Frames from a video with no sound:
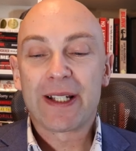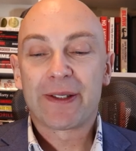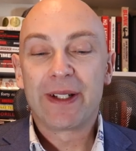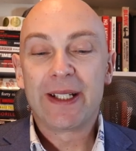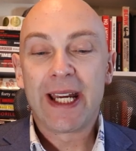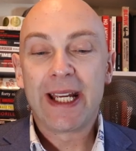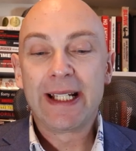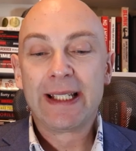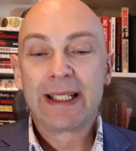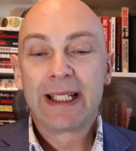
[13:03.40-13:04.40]
last 3
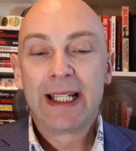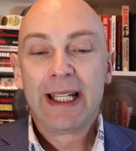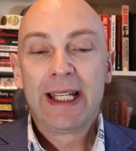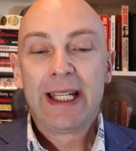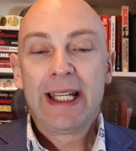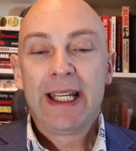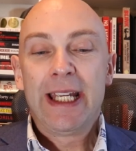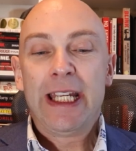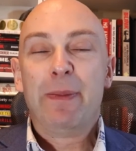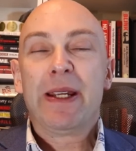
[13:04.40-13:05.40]
days,
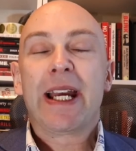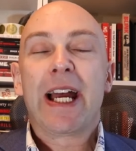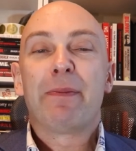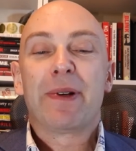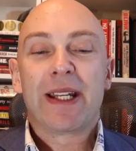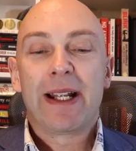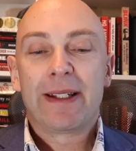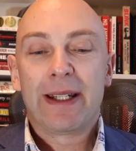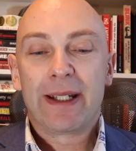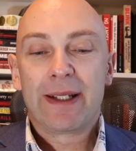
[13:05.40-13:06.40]
he began
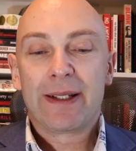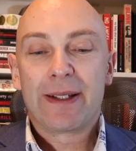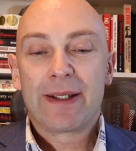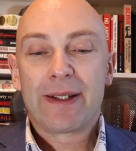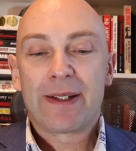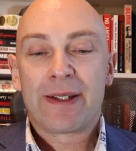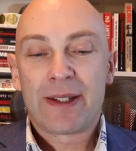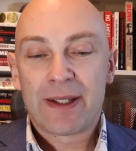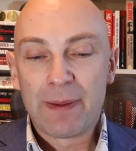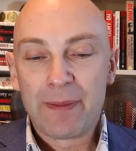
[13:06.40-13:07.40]
presenting
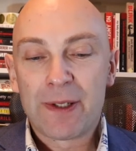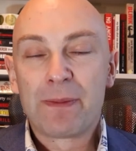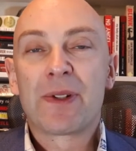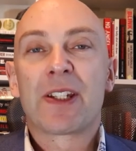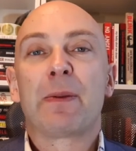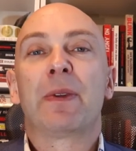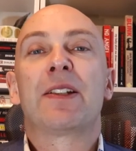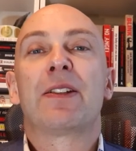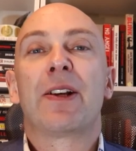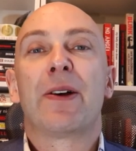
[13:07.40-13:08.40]
symptoms
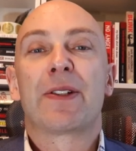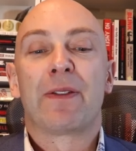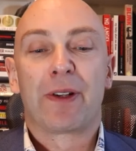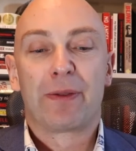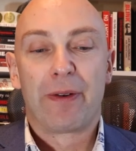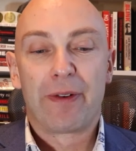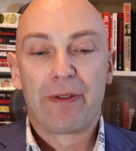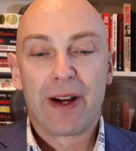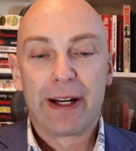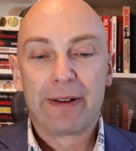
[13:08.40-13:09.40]
similar to those of
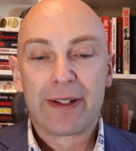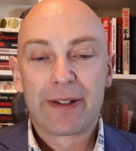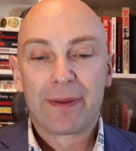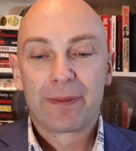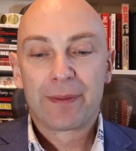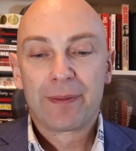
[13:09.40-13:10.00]
coronavirus.